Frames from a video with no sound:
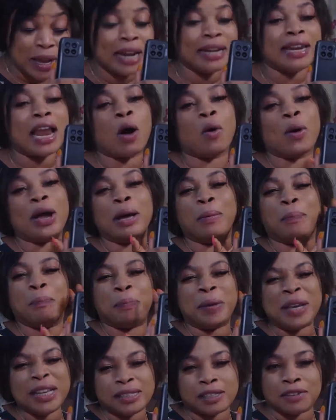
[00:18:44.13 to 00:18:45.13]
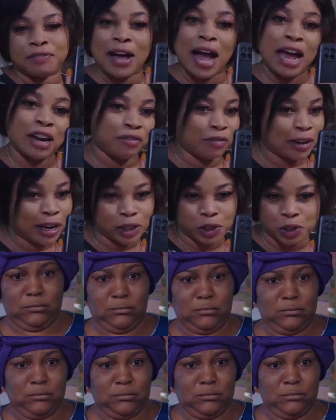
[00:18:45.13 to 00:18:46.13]
Now, a piece of advice
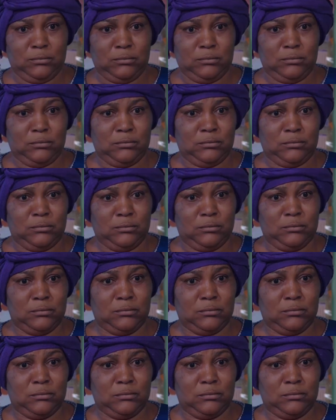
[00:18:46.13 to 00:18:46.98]
to you out there.